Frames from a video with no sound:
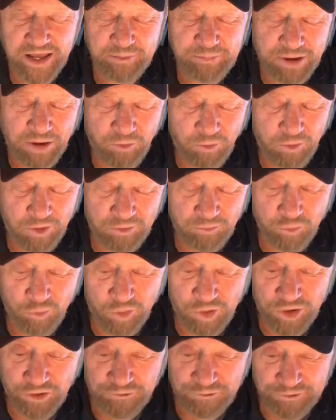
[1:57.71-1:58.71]
about what
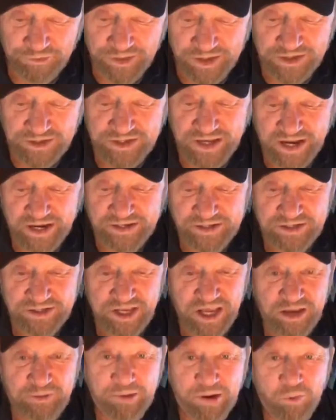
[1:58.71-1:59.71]
wonderful things I could
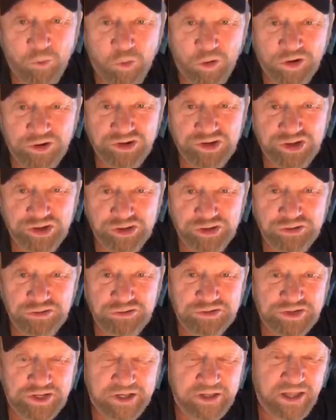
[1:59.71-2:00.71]
say about Works
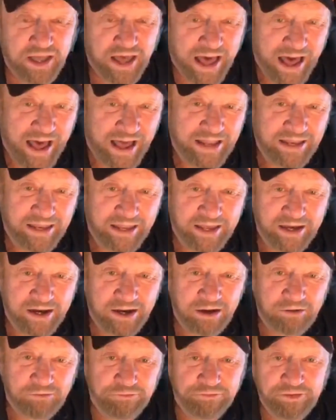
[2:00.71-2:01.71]
Tools and the idea
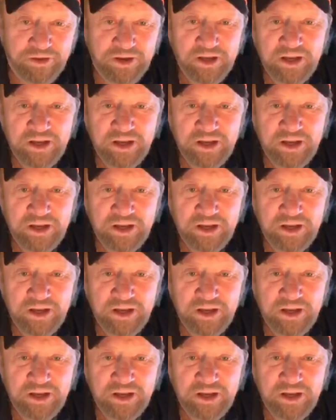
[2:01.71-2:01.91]
of